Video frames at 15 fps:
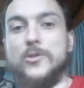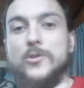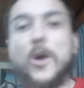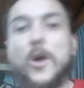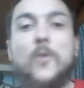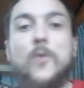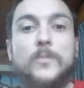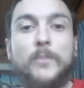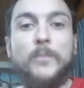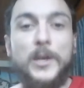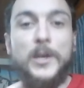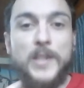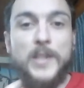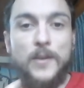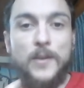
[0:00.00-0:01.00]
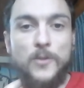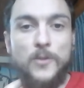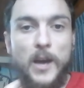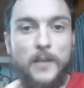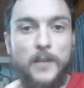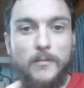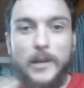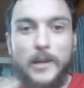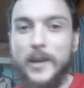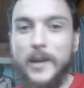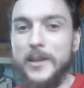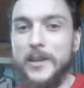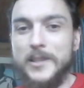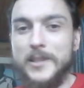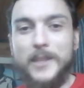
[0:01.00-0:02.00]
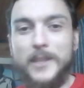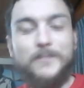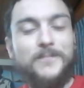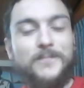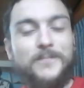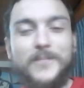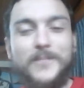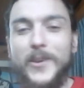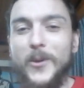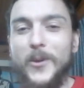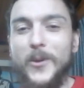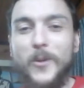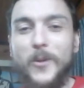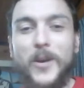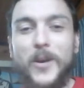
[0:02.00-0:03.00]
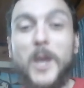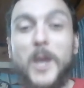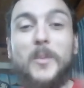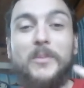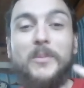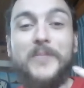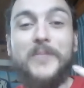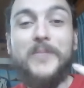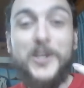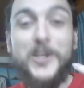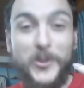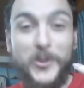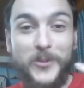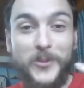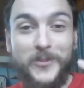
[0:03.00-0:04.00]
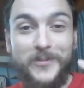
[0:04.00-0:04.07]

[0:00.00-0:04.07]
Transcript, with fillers: Don't press down too hard. And I said, not a worry. I'm a professional.